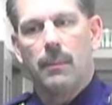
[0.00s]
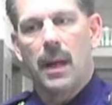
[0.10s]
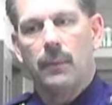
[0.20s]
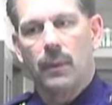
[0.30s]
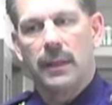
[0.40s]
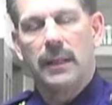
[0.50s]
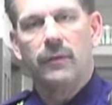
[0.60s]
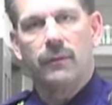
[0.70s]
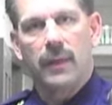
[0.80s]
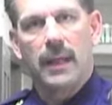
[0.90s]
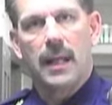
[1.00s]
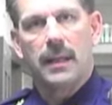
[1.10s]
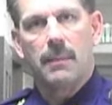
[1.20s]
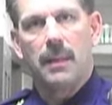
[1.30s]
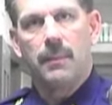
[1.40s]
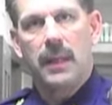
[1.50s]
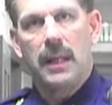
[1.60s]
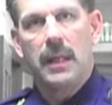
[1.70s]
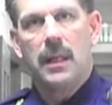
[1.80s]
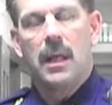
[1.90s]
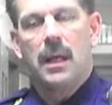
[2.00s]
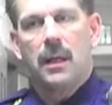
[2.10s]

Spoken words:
upon release, if they got an MIP,